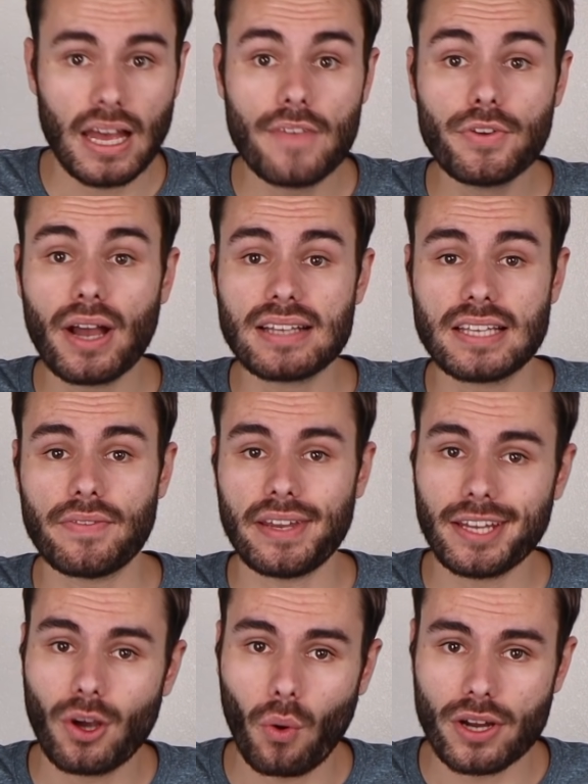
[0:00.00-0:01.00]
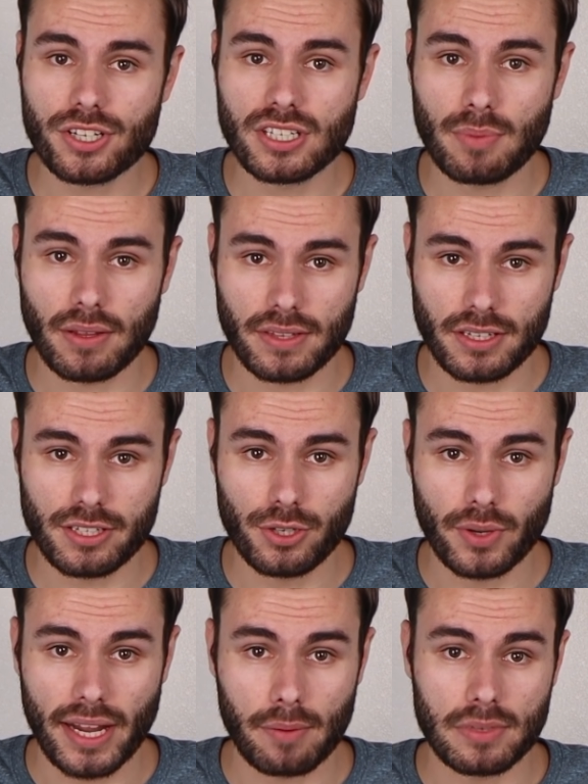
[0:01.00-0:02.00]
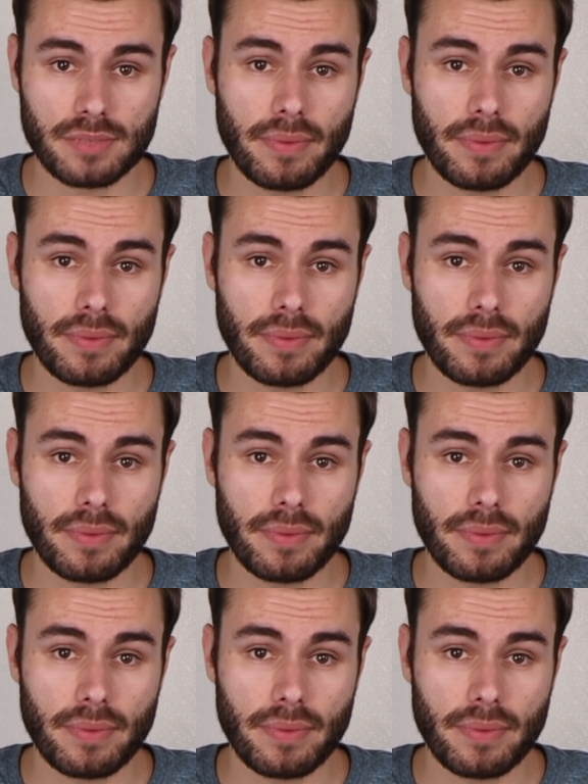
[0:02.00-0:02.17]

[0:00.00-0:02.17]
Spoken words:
If you guys have any questions about these two cameras,